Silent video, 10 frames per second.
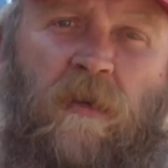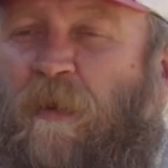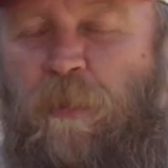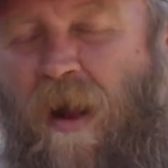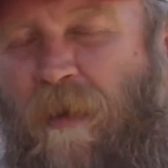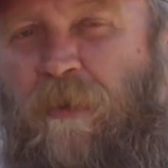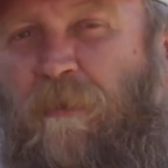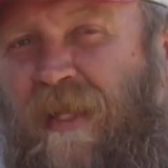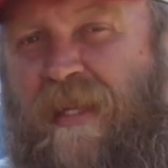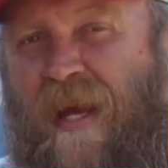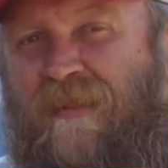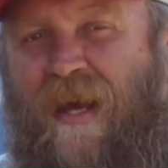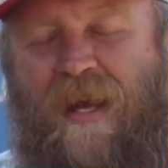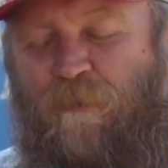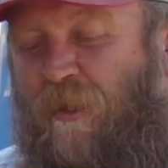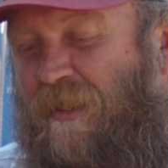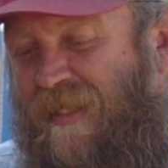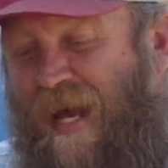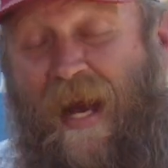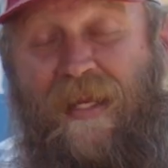The problem at that time was
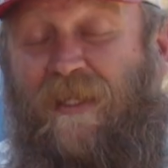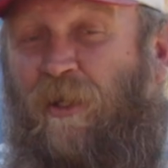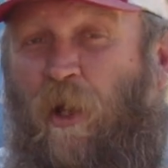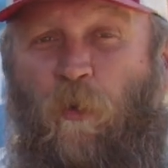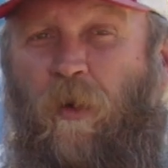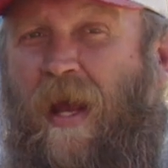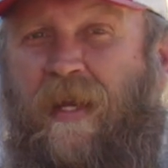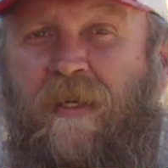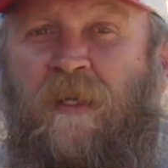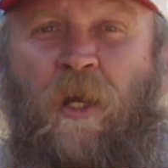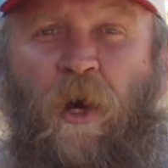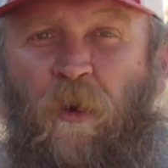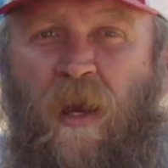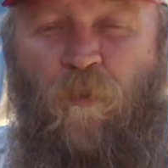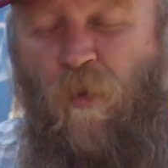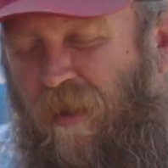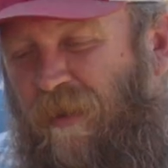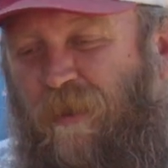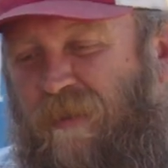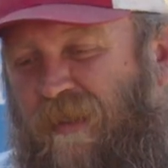I didn't know what I didn't know. And one of
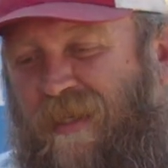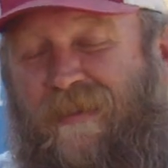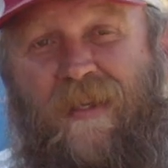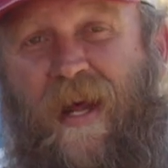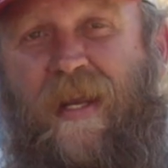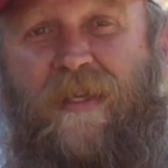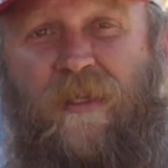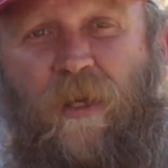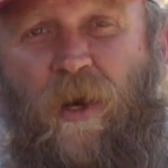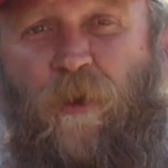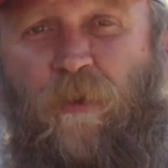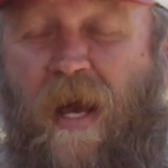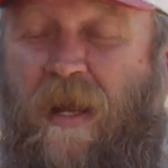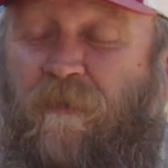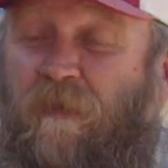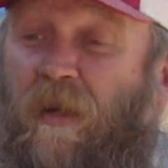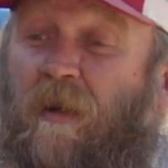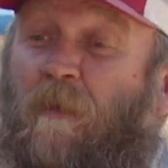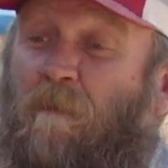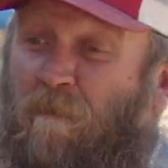those things that I didn't know, out of
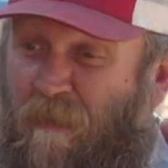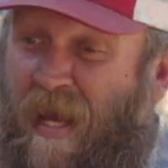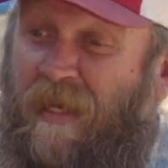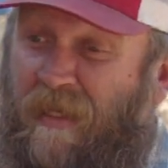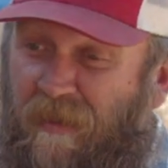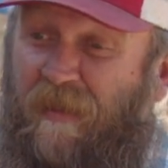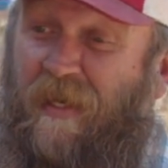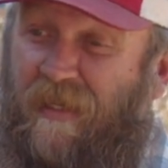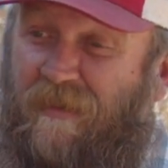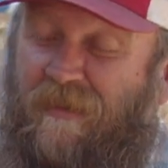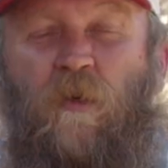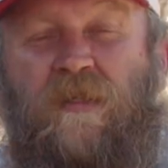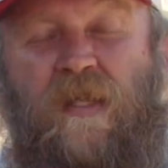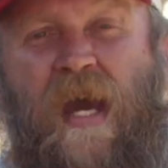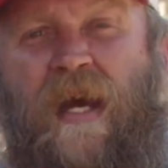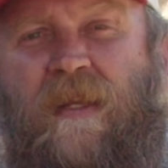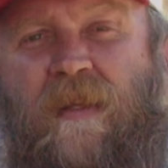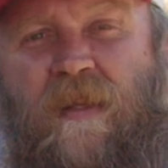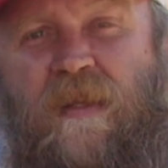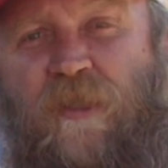the many things, was that
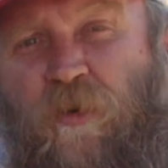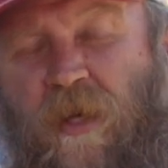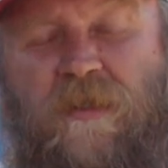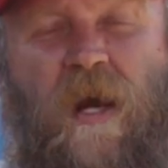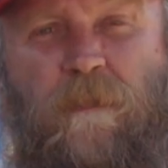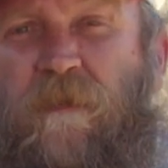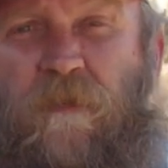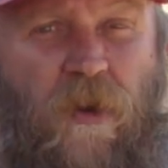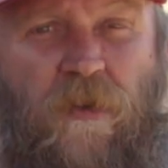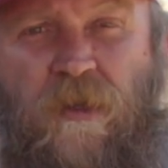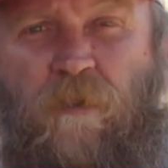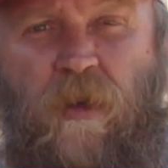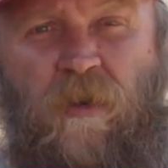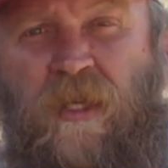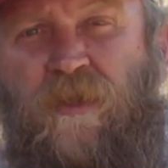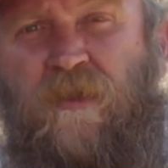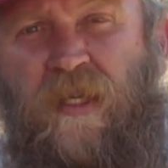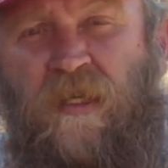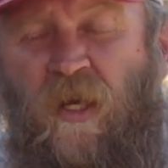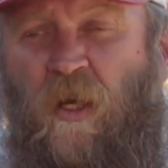the truck stop inverter that we were
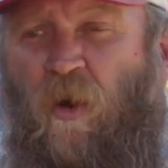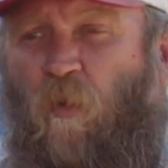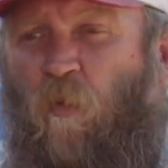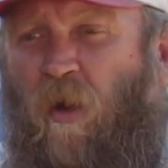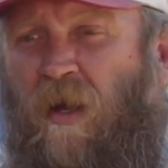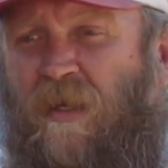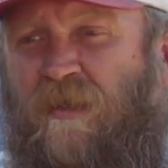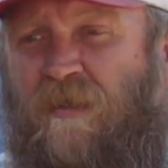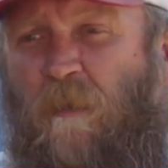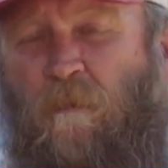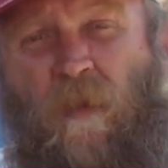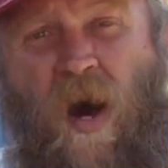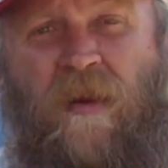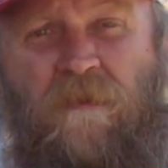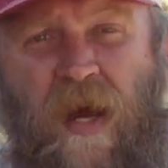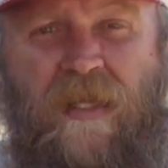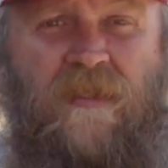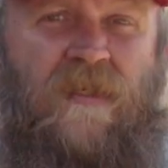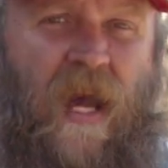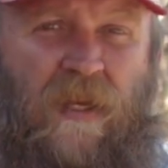using was modified
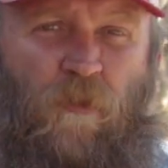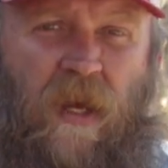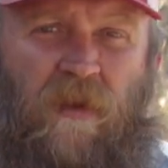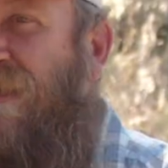sine wave.